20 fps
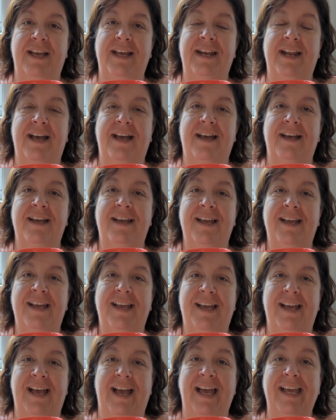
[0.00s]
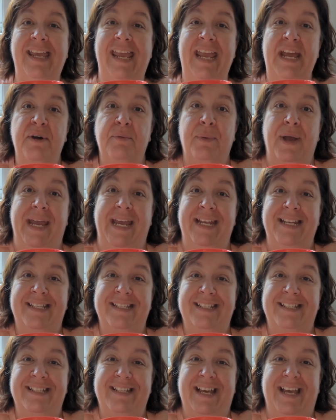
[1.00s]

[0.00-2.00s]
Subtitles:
And I can't wait.